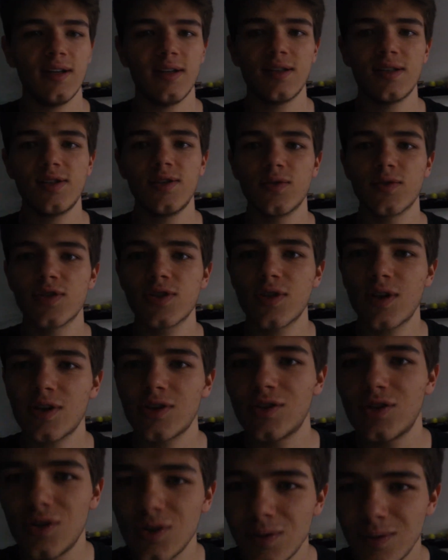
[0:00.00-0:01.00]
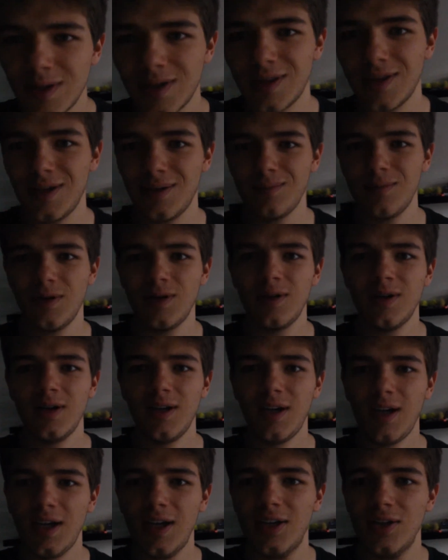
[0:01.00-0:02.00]
is you'll start doing them
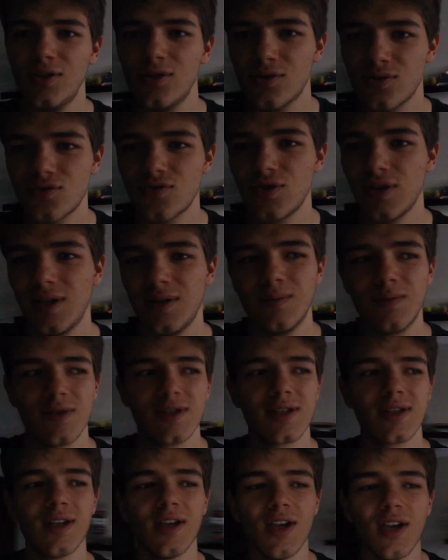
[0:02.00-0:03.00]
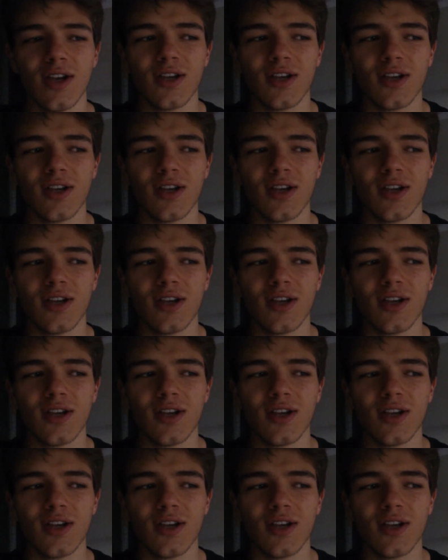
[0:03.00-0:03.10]
in your dreams.